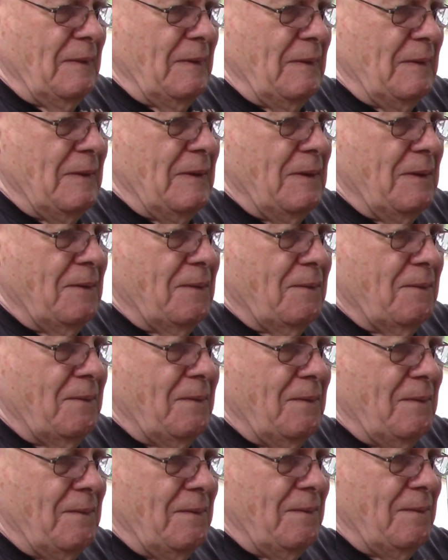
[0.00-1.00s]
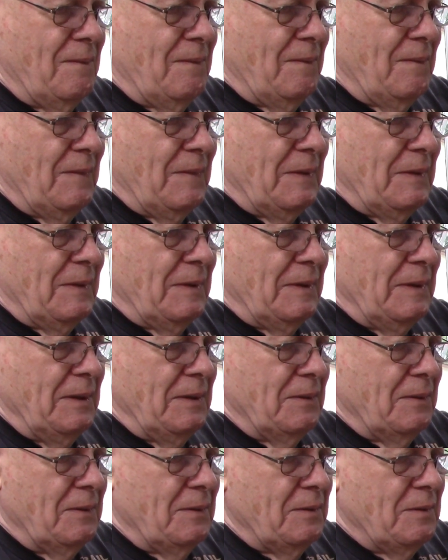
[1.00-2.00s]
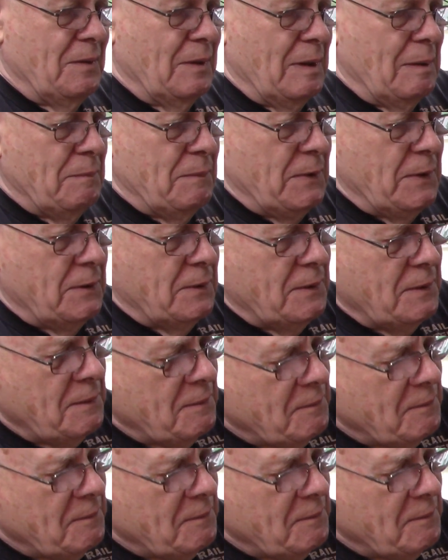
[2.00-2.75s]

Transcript: Now, get on top there,